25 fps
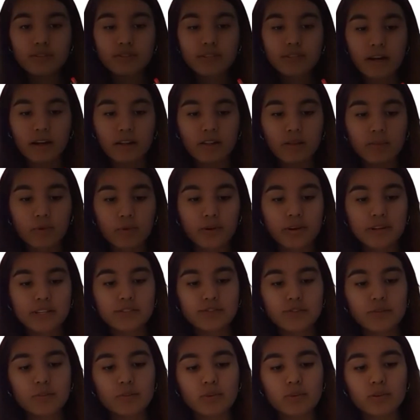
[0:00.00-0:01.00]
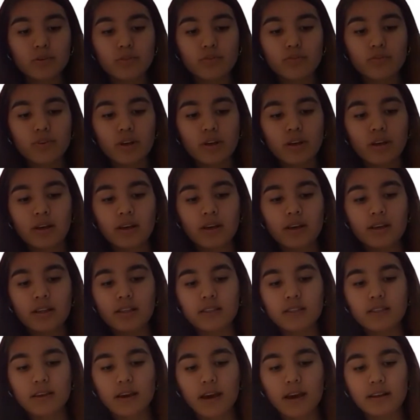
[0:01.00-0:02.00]
cell, I'm going to remove
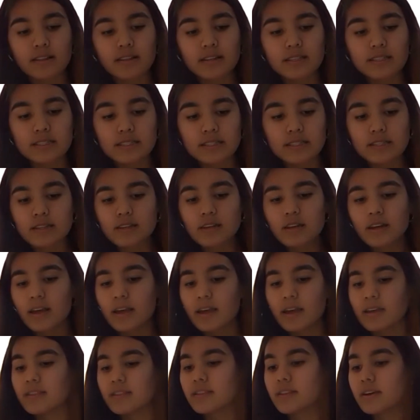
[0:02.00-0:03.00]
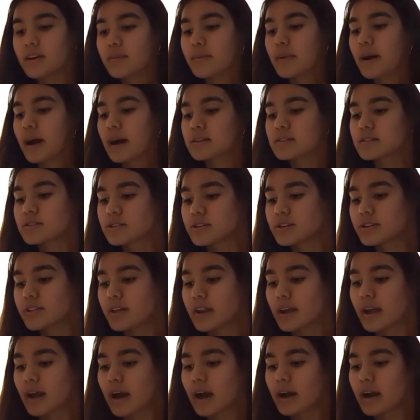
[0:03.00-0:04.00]
the LED and the capacitor
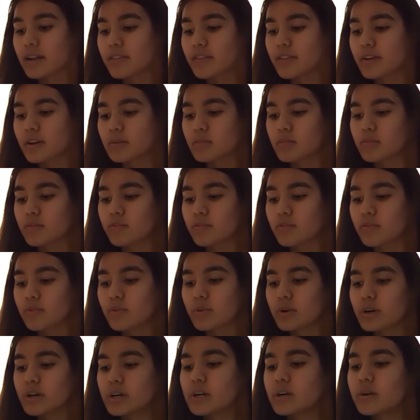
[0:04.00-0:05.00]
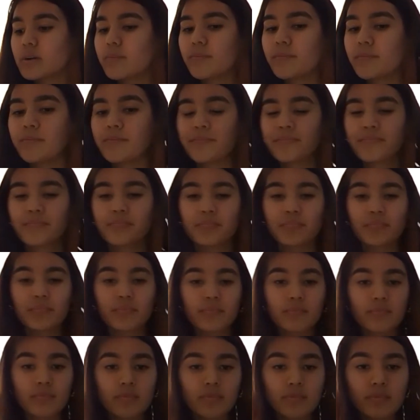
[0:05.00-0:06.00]
that I had in there before.
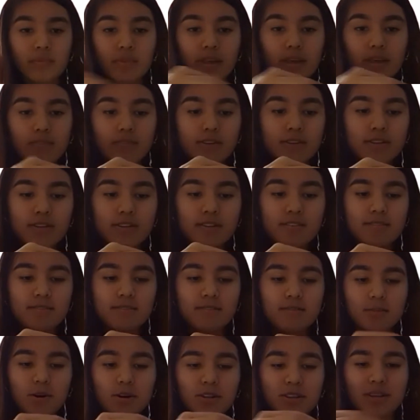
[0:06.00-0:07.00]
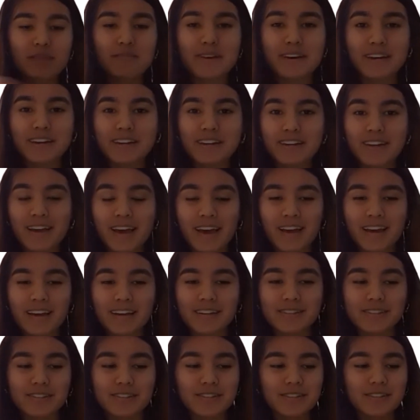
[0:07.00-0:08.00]
If you didn't put them in
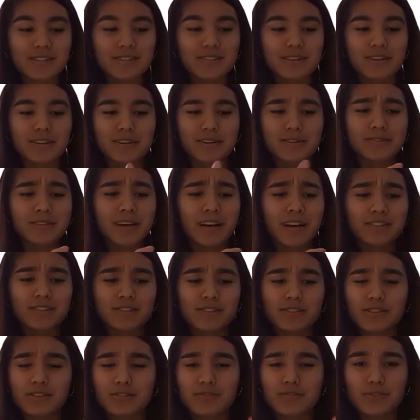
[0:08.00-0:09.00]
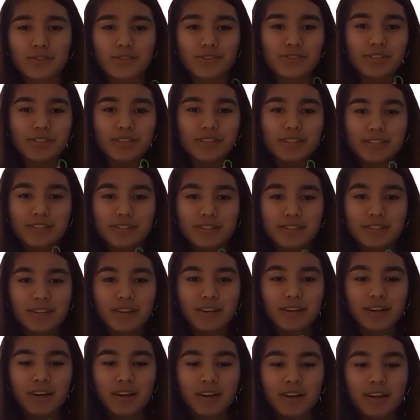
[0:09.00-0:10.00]
and are testing your voltage
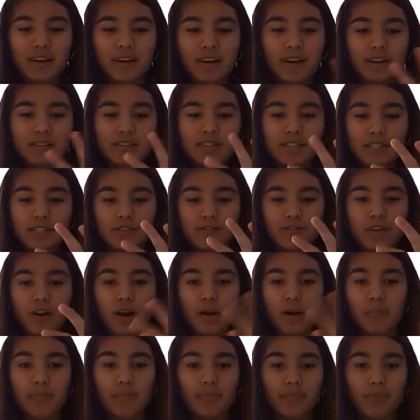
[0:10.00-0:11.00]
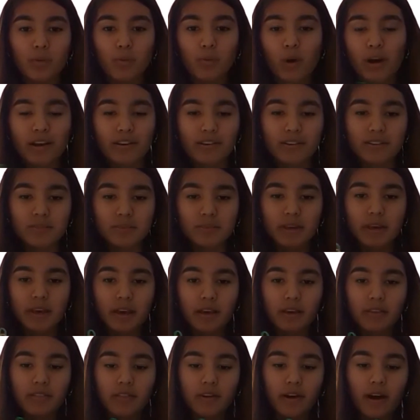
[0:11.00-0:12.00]
just from the wires
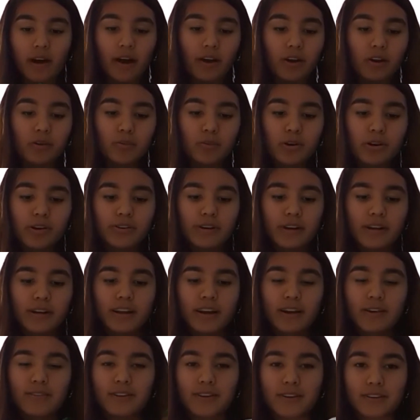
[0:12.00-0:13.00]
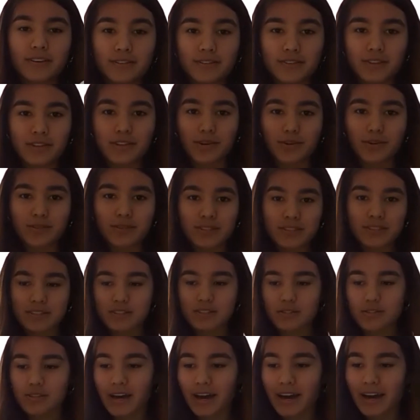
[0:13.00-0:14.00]
being in the hackerboard right now, then you don't need to
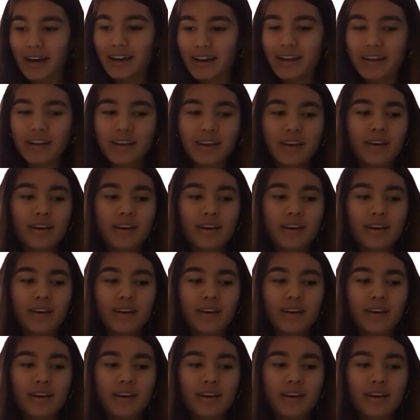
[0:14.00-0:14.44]
do that.